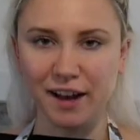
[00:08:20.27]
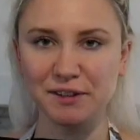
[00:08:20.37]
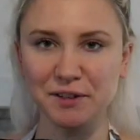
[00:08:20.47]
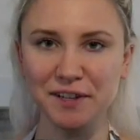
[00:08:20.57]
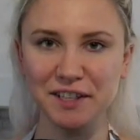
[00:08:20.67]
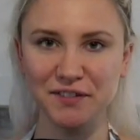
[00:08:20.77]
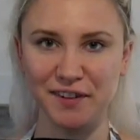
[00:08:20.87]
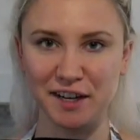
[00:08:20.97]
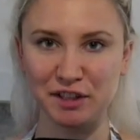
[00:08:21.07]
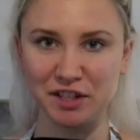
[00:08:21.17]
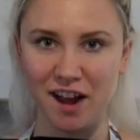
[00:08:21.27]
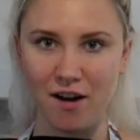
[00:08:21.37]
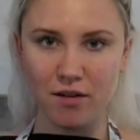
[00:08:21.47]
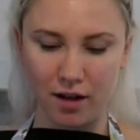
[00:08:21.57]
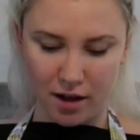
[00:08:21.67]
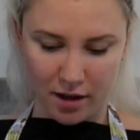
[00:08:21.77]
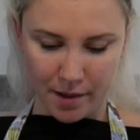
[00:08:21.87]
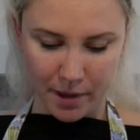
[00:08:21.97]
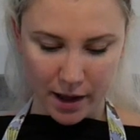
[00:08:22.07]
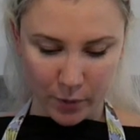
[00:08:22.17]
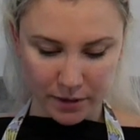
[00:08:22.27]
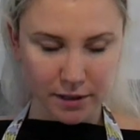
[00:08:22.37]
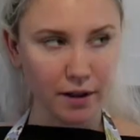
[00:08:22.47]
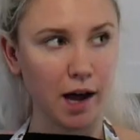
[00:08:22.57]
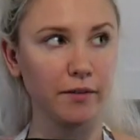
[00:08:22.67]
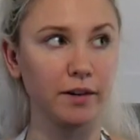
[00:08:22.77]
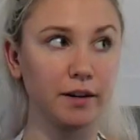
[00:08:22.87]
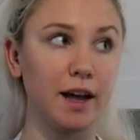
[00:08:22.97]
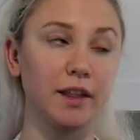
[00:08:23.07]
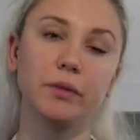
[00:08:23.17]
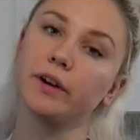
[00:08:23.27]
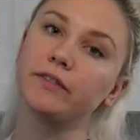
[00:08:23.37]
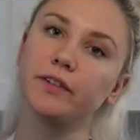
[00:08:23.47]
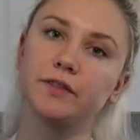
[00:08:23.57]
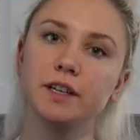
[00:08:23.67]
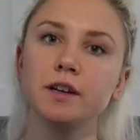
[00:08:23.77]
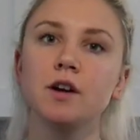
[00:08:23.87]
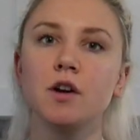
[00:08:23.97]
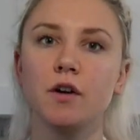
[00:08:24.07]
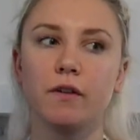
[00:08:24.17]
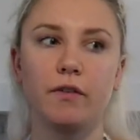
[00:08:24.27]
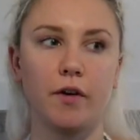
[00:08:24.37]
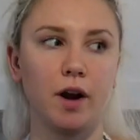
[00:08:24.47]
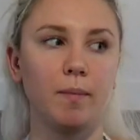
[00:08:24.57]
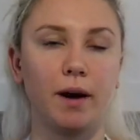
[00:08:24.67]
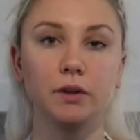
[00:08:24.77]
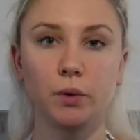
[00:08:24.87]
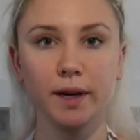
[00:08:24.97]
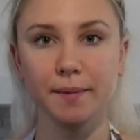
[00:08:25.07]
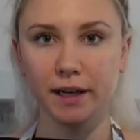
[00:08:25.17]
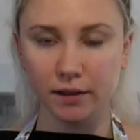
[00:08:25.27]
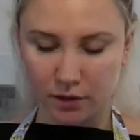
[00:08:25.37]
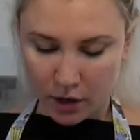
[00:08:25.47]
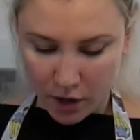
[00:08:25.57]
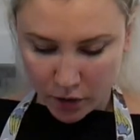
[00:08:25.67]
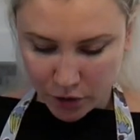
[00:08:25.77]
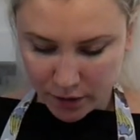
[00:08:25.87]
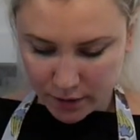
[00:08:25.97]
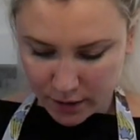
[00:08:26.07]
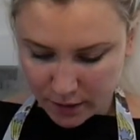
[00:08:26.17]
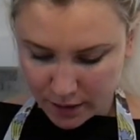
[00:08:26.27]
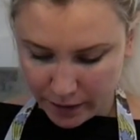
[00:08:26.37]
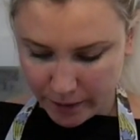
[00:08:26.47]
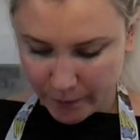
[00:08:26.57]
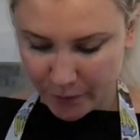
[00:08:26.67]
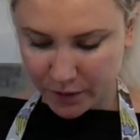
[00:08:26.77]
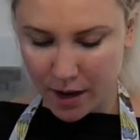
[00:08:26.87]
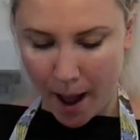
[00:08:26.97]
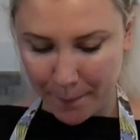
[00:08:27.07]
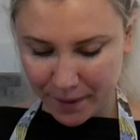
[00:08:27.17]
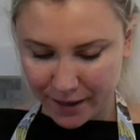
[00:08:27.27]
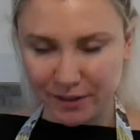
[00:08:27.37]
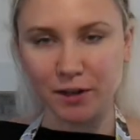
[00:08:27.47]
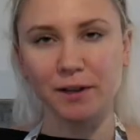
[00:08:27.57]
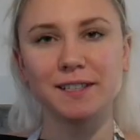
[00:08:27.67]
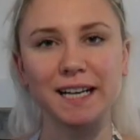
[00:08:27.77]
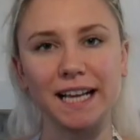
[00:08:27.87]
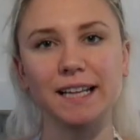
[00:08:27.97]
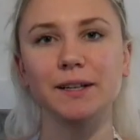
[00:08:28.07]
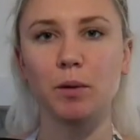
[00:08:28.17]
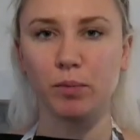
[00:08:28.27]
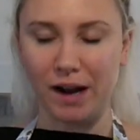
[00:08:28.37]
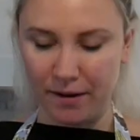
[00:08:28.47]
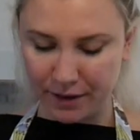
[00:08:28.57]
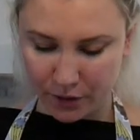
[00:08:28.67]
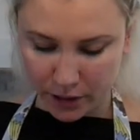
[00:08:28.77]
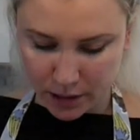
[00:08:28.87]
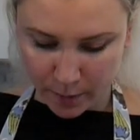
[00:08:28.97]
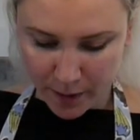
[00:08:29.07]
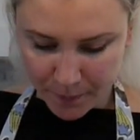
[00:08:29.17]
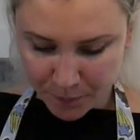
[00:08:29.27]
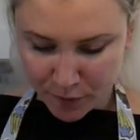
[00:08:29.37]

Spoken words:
casserole is finished now. It was in the oven at 350 for about 20 minutes, just until the top starts to get a little brown and crispy.